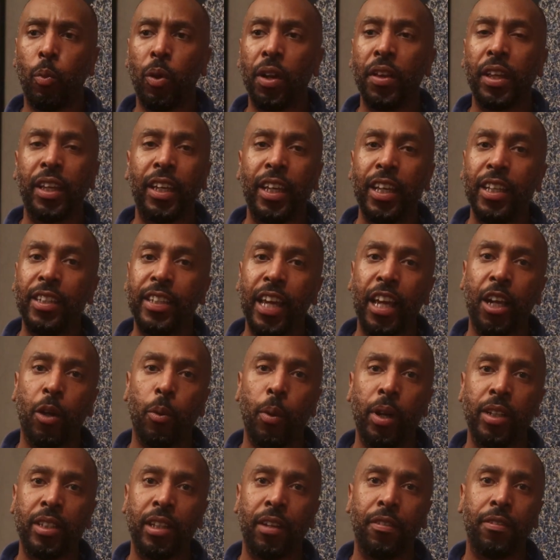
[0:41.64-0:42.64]
One of the key
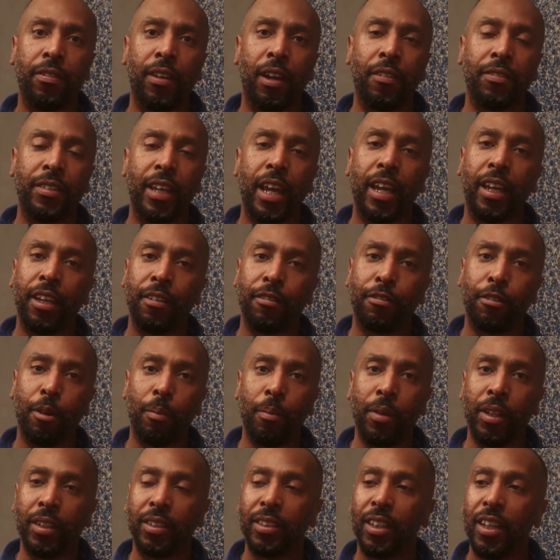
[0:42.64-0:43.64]
takeaways I've, I've taken
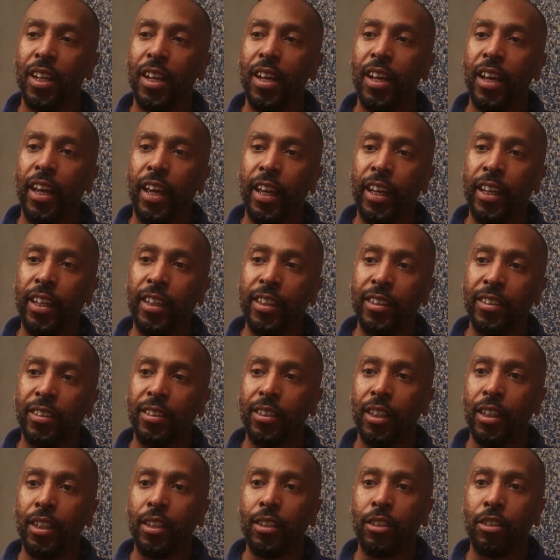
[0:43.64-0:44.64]
from this
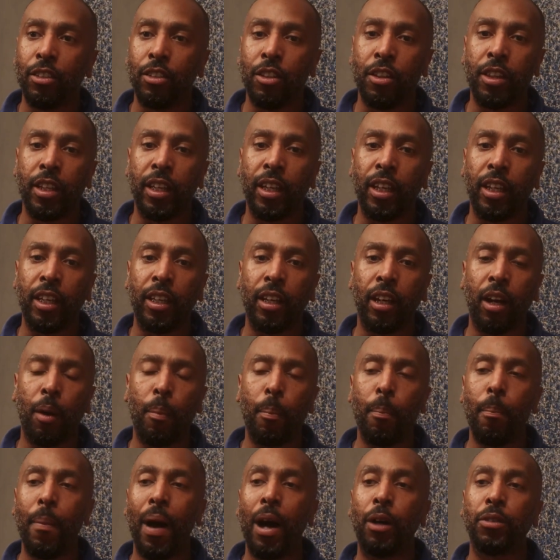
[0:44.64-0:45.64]
is the
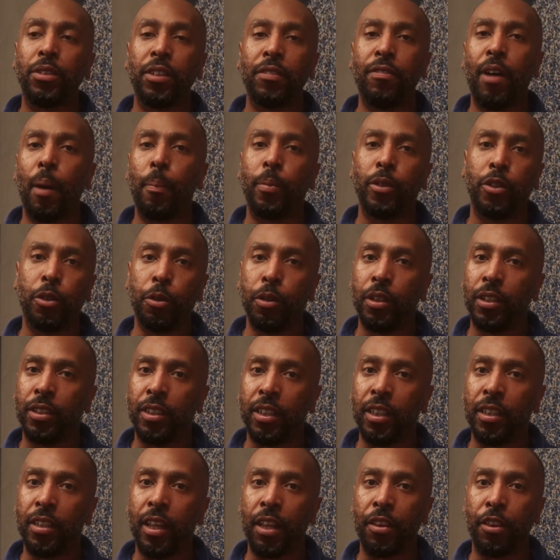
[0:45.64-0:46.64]
amount of
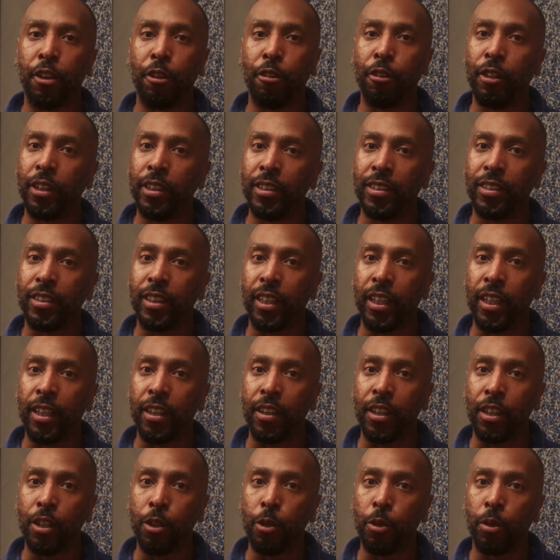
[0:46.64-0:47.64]
opportunity that there is
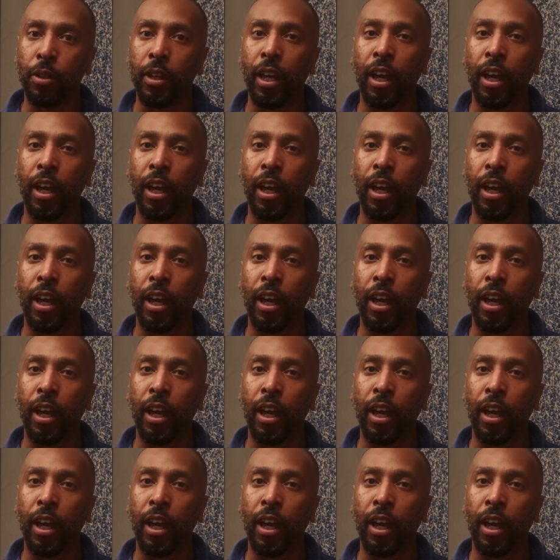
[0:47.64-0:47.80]
in the